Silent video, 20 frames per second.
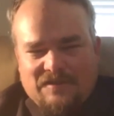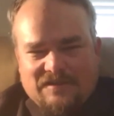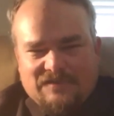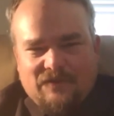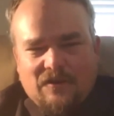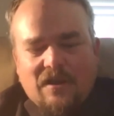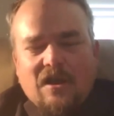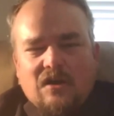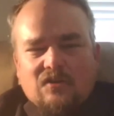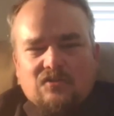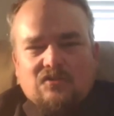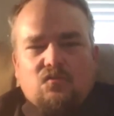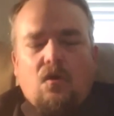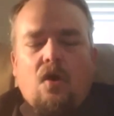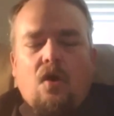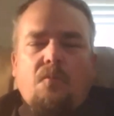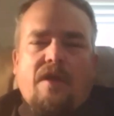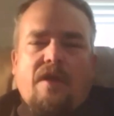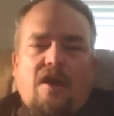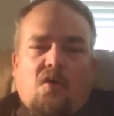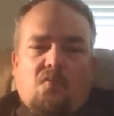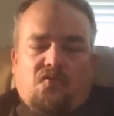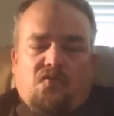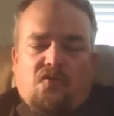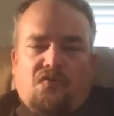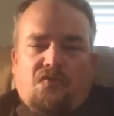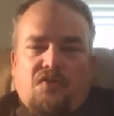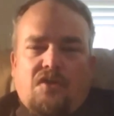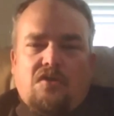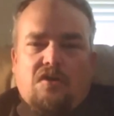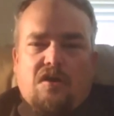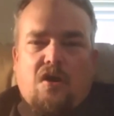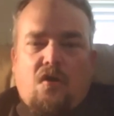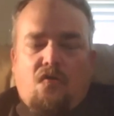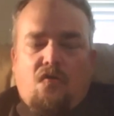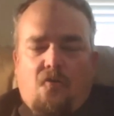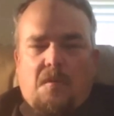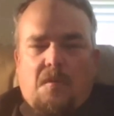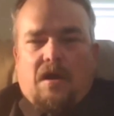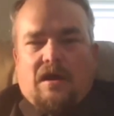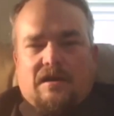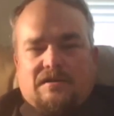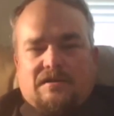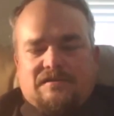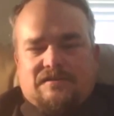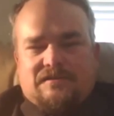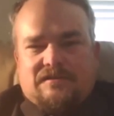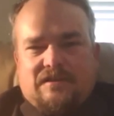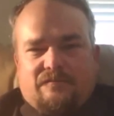So what would be helpful for you to hear from us